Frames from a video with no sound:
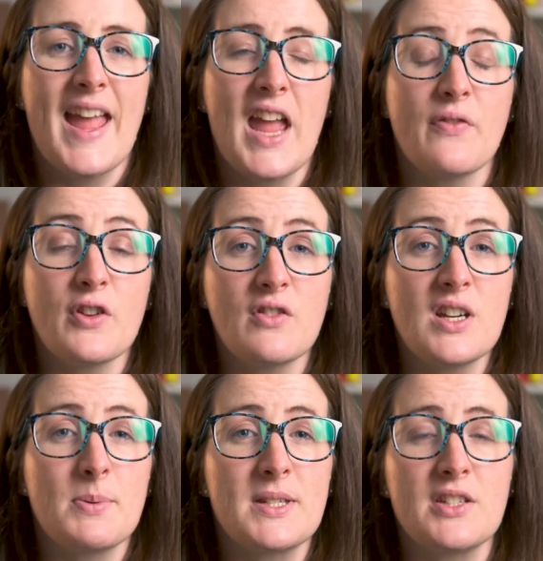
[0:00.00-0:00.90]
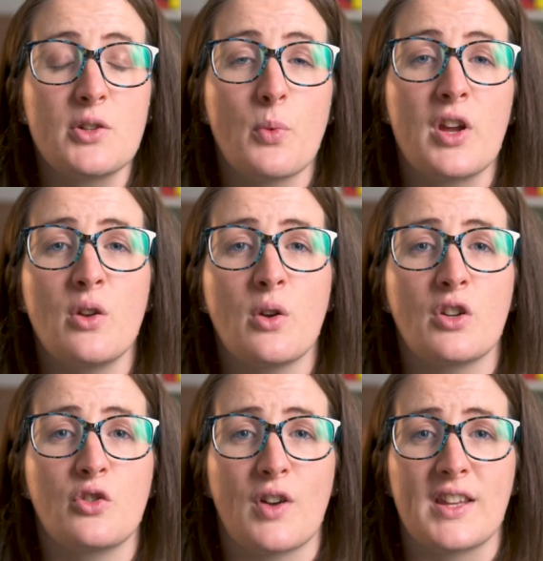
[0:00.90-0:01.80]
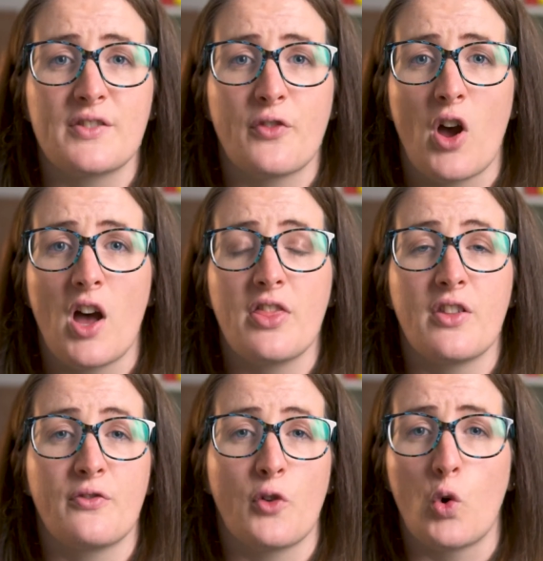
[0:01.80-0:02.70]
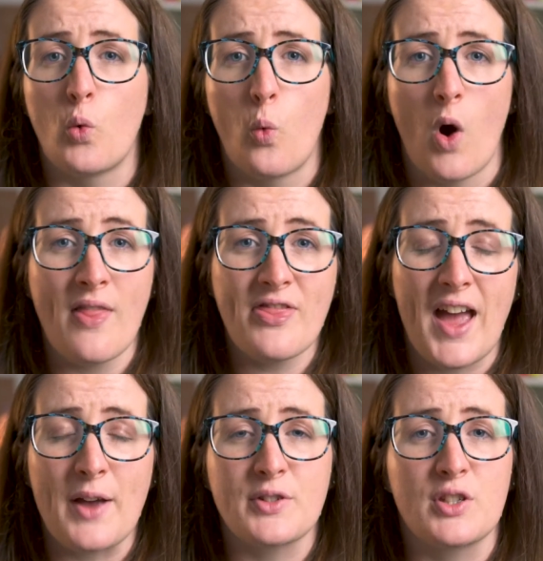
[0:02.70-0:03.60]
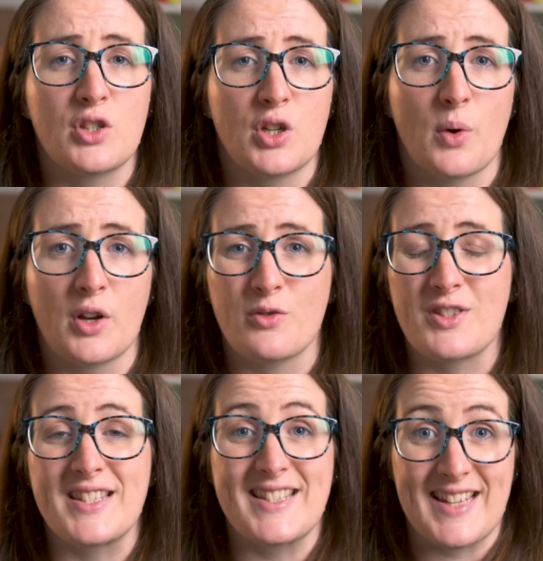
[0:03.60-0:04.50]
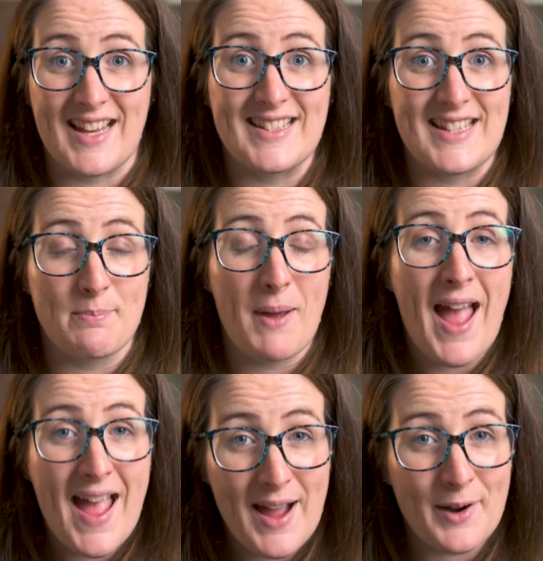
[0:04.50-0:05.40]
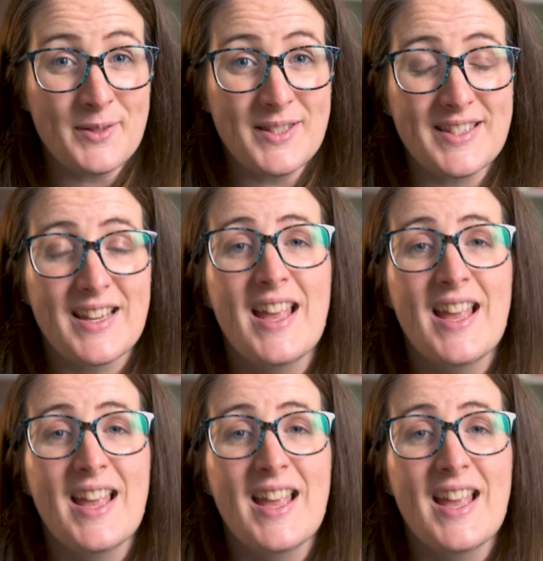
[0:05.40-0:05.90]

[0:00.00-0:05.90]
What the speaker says: If you're in a position where you can transfer the full £1,260